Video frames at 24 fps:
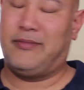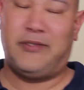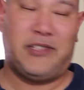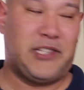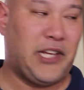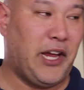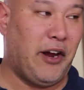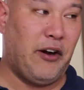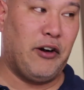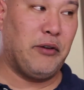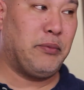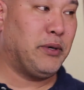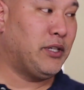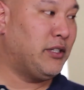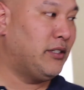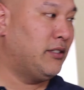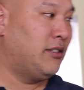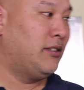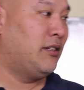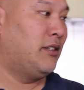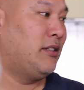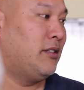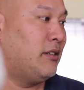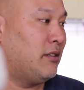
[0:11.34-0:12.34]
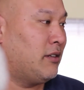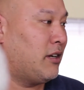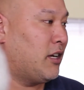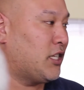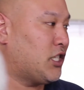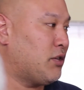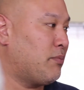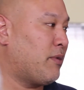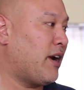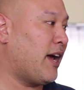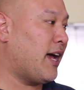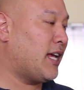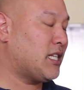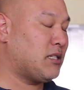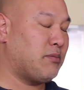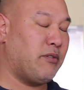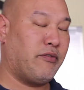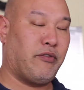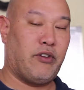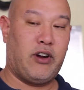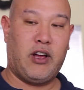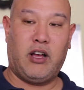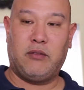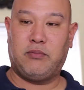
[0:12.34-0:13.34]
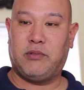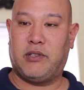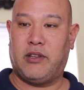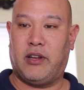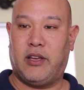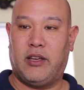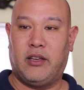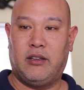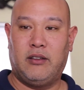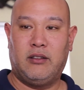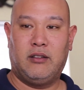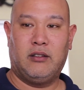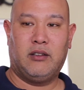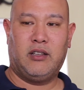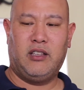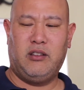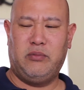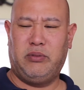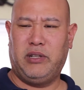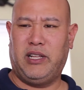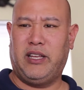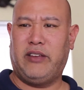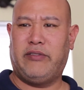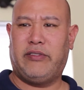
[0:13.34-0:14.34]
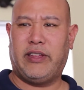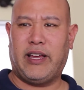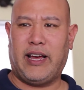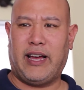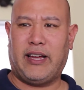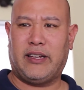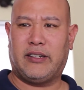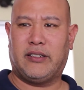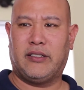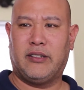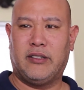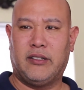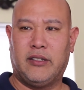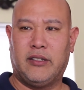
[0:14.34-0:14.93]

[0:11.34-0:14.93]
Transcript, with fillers: Terrible. Customer asked me for help today. Can you believe that?